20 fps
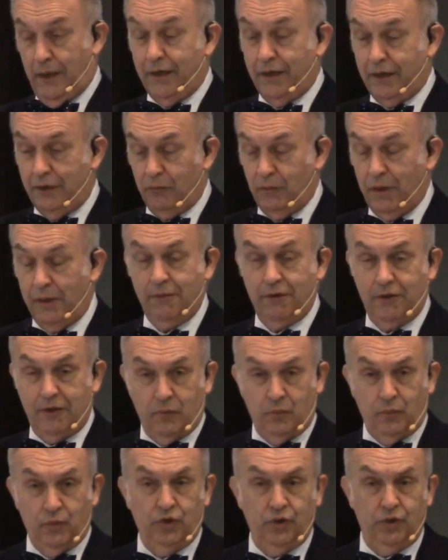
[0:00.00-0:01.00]
and women
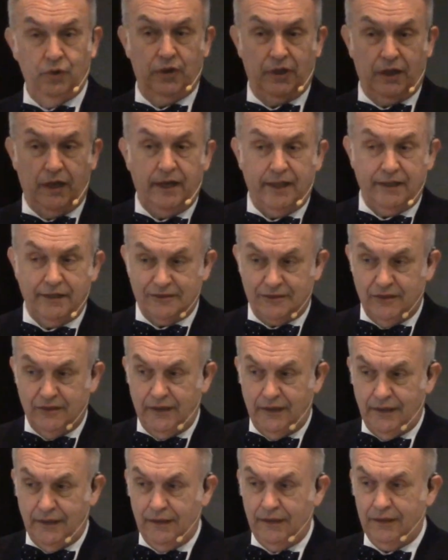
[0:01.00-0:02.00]
that you and I
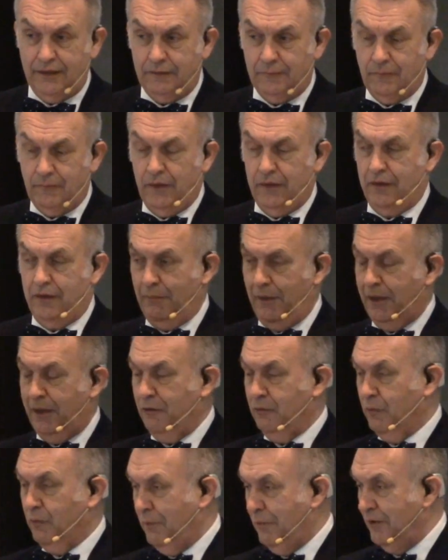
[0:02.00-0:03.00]
see, the men
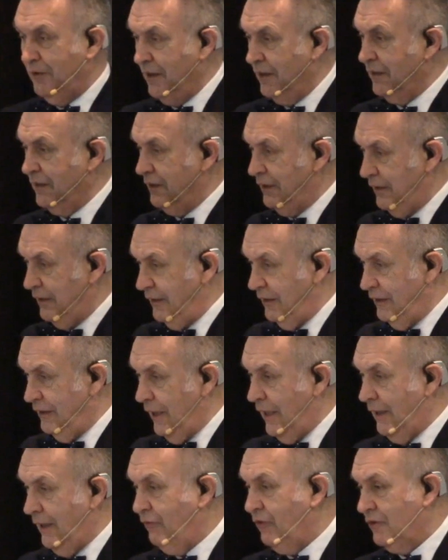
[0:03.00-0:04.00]
and women that
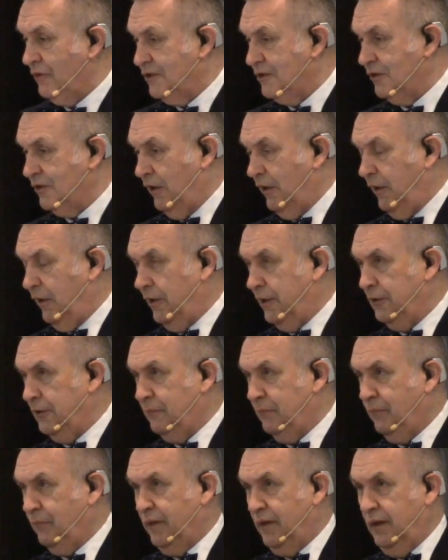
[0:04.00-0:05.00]
David saw,
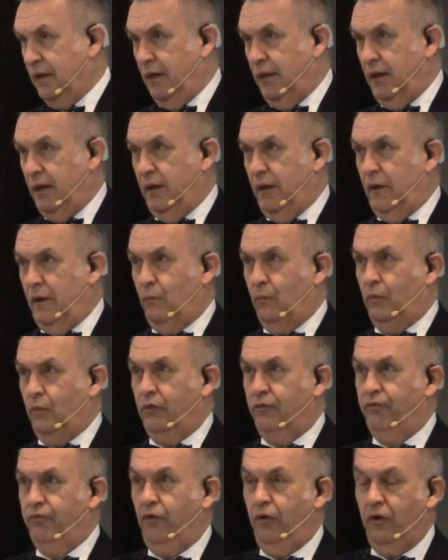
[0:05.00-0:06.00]

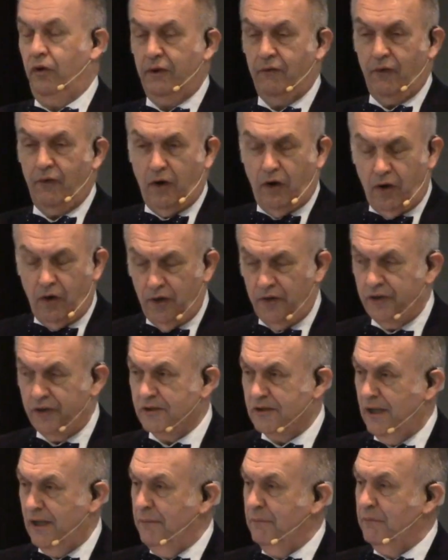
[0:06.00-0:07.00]
were full of all the
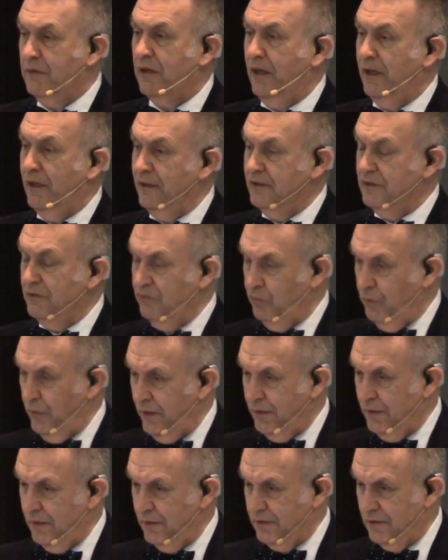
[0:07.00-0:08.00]
same kinds of
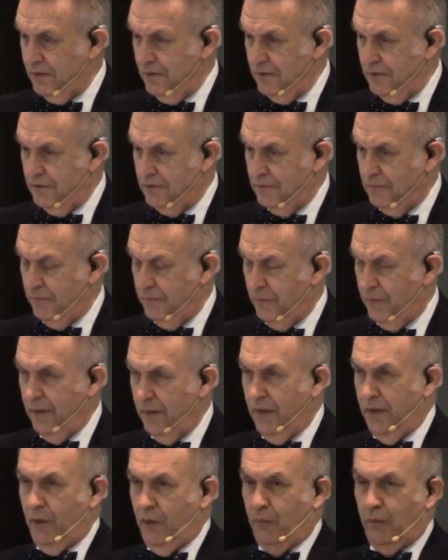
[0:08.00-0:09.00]
weaknesses.
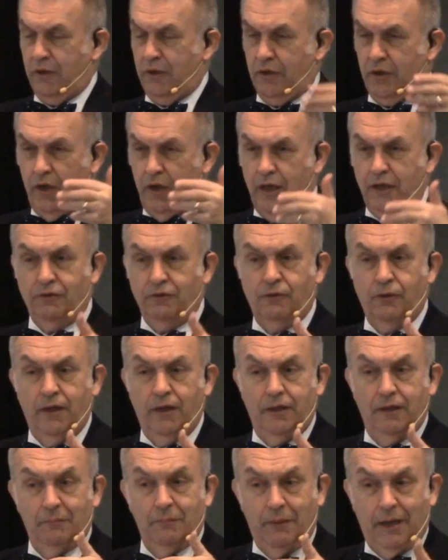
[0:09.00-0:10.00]
When God
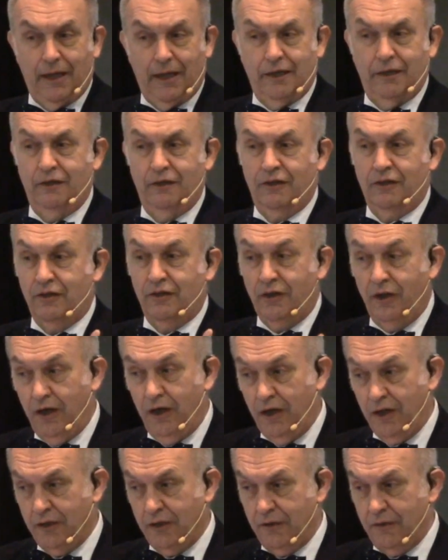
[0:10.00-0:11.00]
created man in the
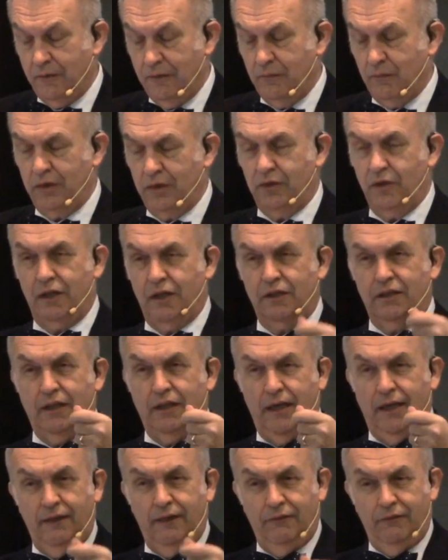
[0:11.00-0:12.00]
garden, when God
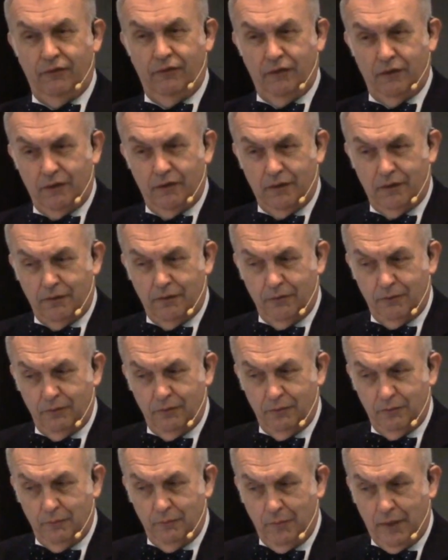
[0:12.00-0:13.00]
gave
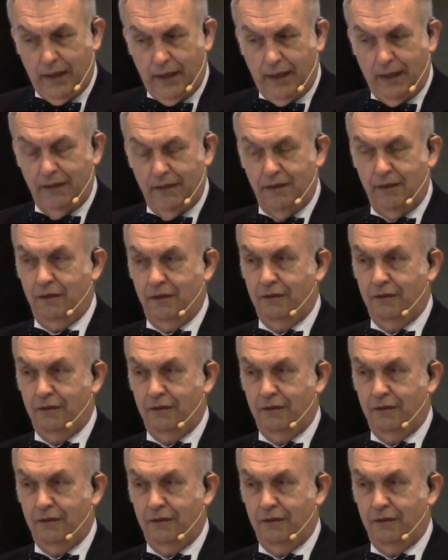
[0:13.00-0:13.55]
to man